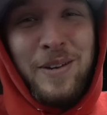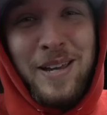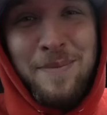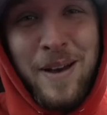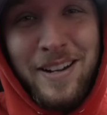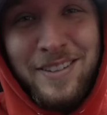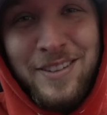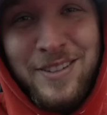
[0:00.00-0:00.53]
we get
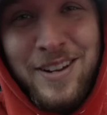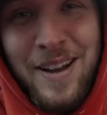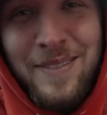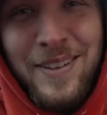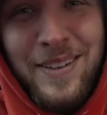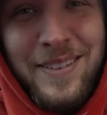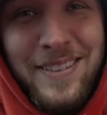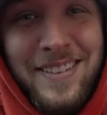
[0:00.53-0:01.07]
back to the shop
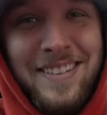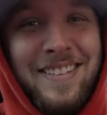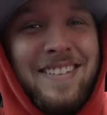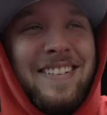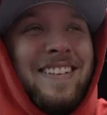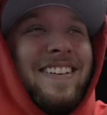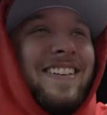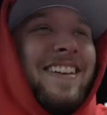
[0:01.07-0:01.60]
though.
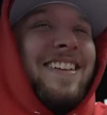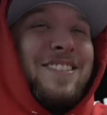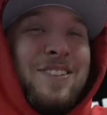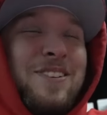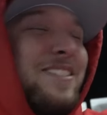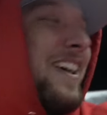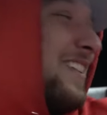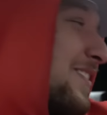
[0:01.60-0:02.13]
As
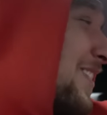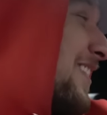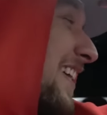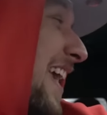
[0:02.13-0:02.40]
soon as I turn the